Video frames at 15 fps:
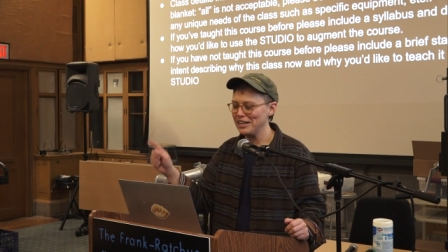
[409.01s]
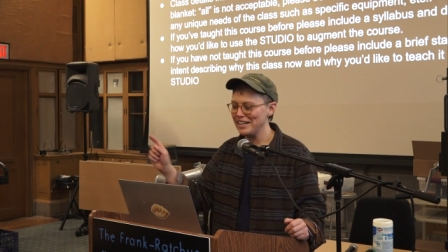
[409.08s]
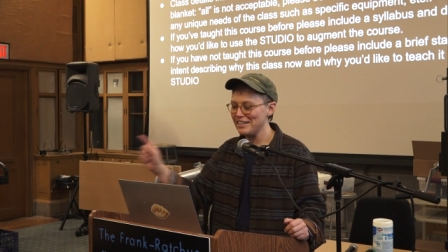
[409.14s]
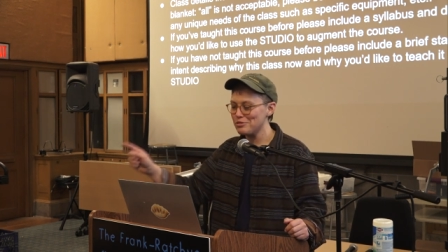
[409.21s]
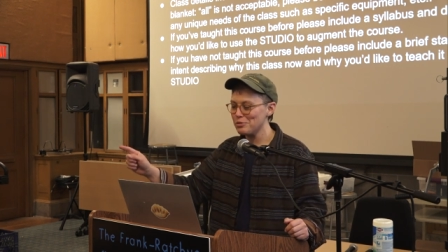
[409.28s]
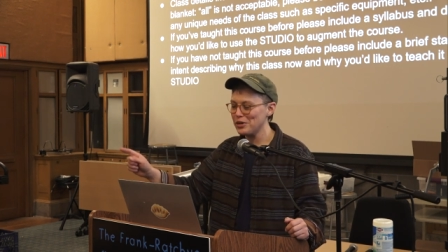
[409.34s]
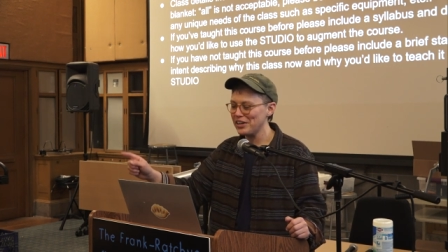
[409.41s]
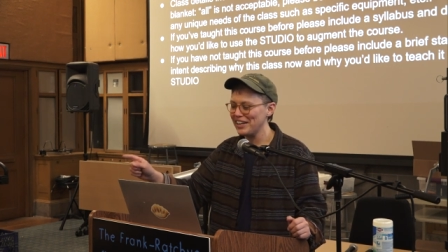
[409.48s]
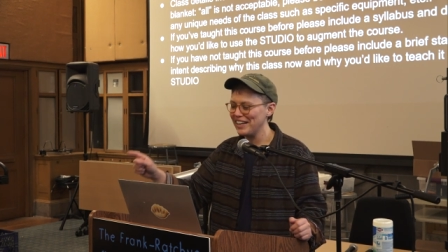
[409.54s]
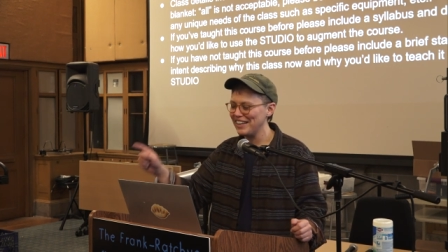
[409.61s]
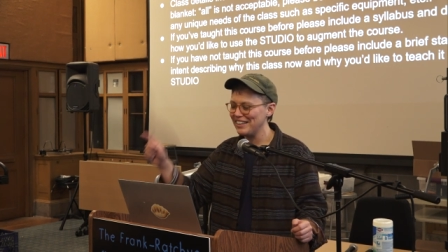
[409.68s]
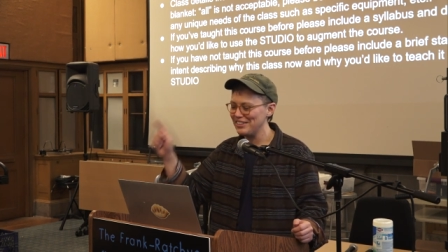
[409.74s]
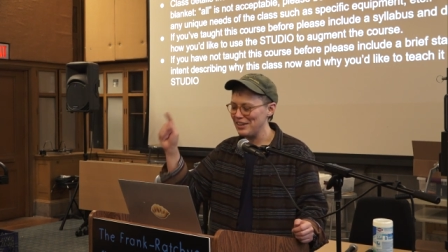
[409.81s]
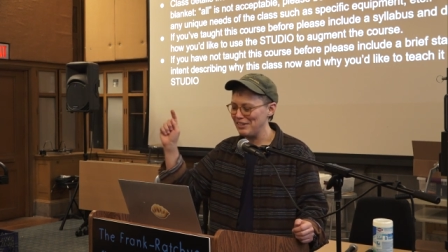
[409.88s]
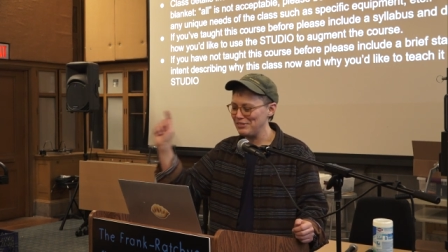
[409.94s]
It is
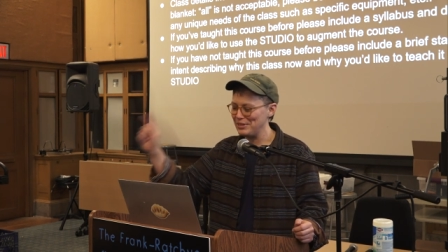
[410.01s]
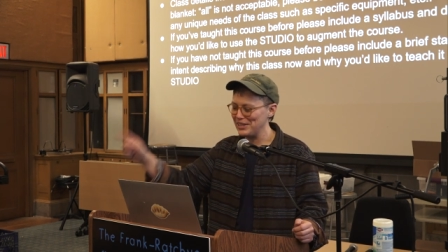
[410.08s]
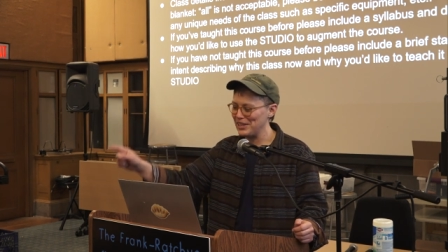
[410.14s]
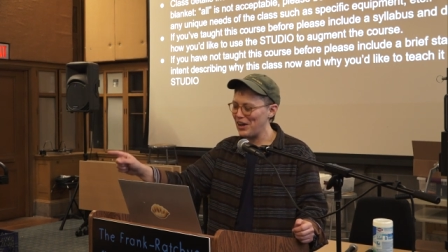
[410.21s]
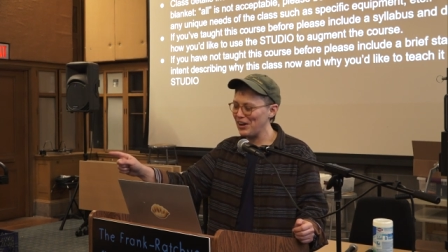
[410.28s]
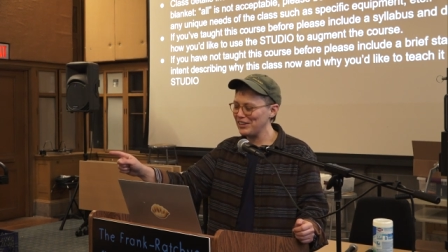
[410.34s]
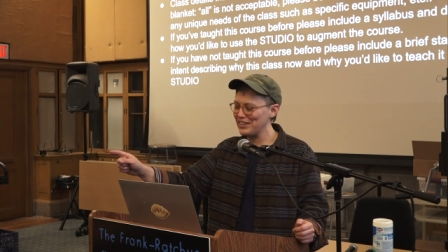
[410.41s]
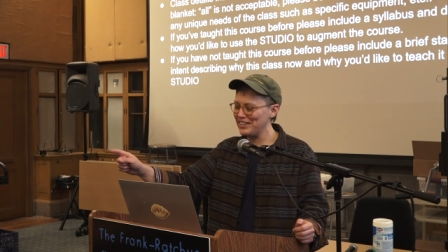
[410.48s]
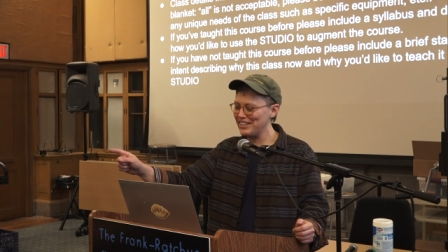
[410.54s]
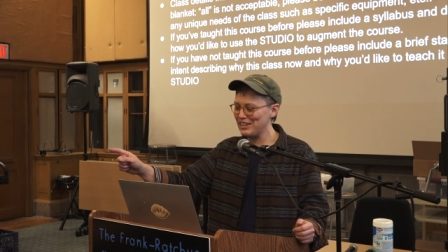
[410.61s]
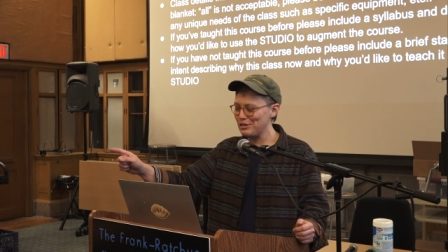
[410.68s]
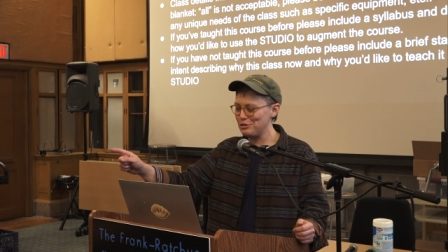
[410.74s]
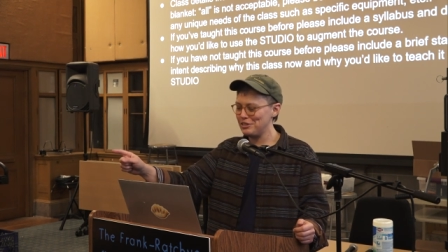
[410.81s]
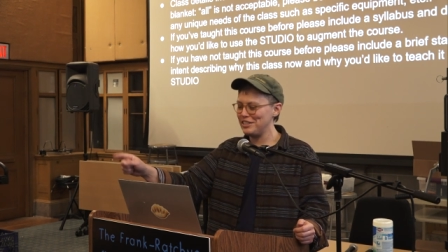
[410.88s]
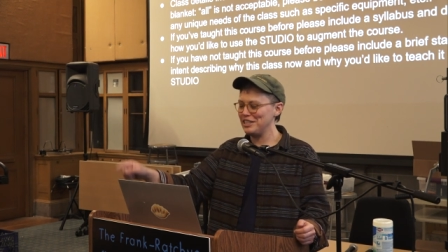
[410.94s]
working. You have to be logged
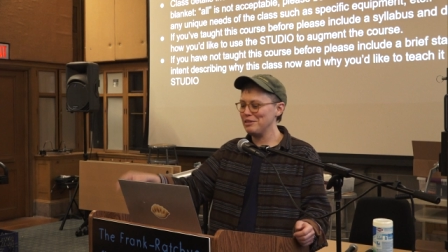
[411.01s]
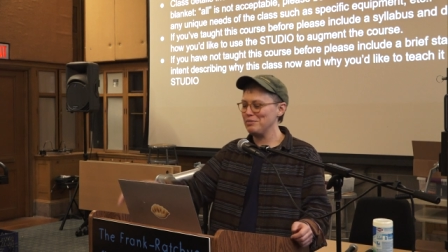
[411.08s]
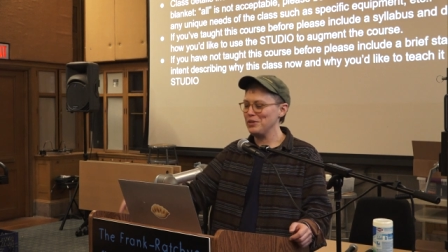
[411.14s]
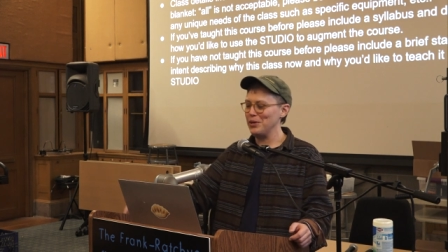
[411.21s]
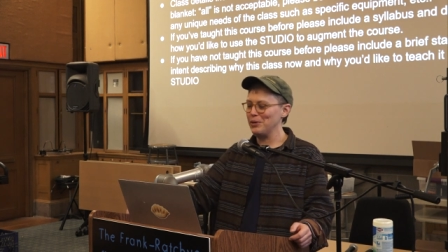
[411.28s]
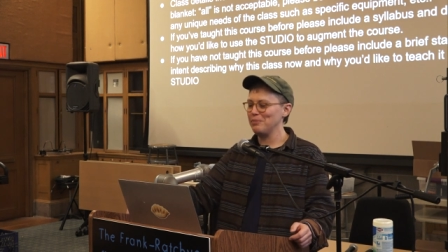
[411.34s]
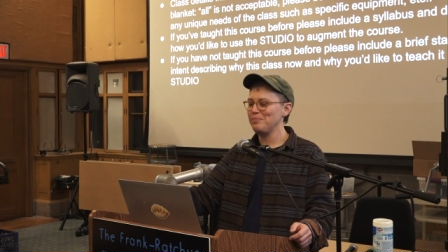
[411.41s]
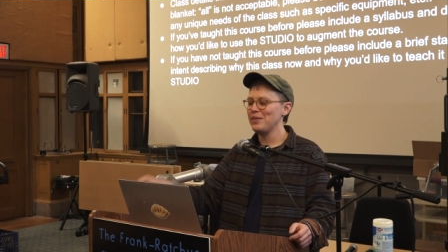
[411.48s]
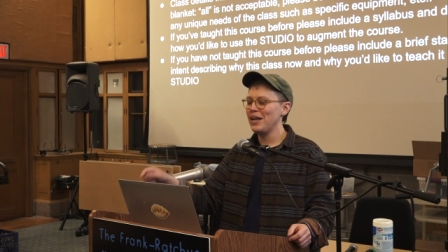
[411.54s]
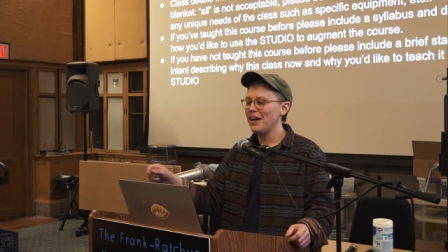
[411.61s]
in through CMU.